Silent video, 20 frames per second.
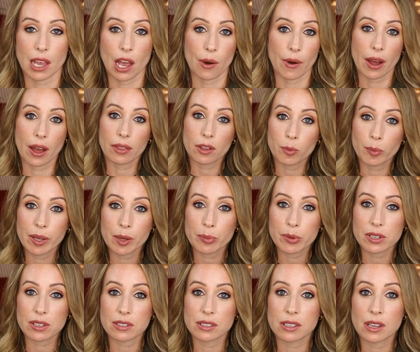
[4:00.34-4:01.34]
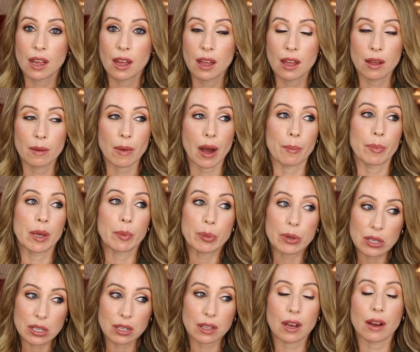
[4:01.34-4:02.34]
see how other people's
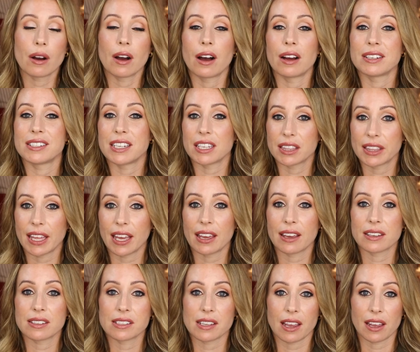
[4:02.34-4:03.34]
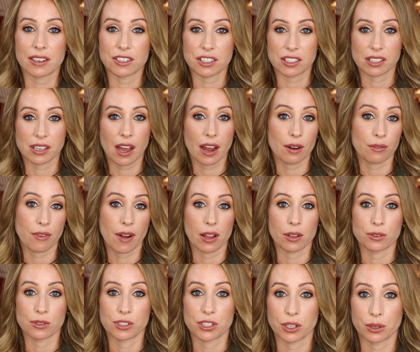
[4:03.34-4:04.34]
people uh, did things and just kind of
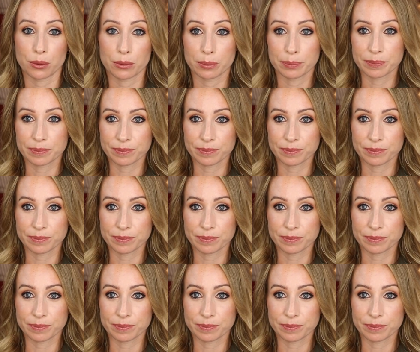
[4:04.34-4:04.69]
followed suit.